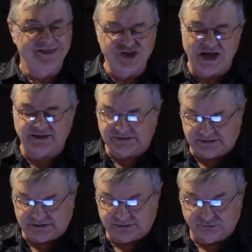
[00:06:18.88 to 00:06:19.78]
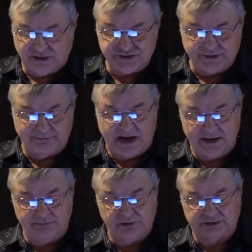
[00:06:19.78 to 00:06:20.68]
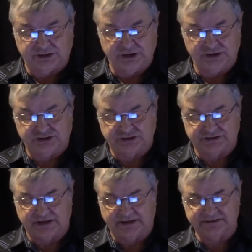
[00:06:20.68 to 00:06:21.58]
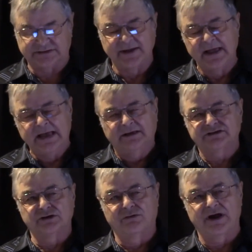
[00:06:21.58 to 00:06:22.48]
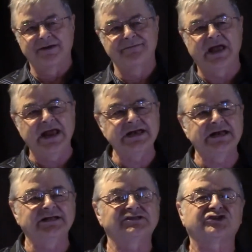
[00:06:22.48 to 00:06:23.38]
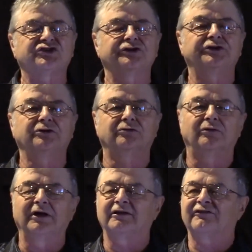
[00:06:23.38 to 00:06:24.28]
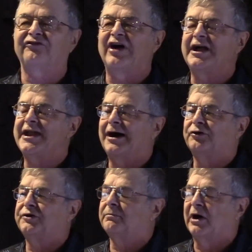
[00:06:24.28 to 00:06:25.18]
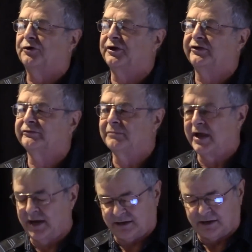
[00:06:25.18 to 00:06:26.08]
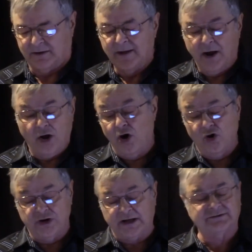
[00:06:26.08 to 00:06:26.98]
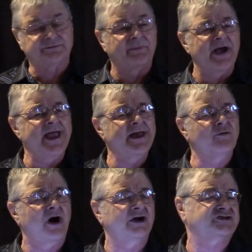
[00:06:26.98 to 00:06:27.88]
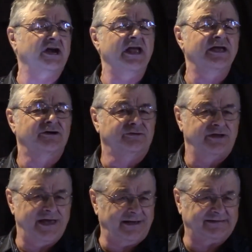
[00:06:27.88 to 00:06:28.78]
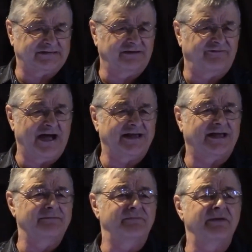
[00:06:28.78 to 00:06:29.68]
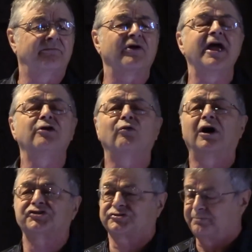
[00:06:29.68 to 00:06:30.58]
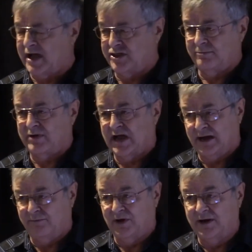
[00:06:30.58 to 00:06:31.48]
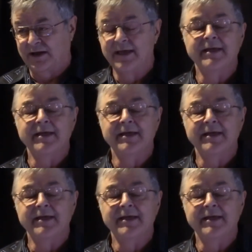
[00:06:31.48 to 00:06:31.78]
That's what the Bible teaches us. So what a man needs to do is find out about his maker. Oh, that's brainwashing you. Yes, if I can be brainwashed by the Bible,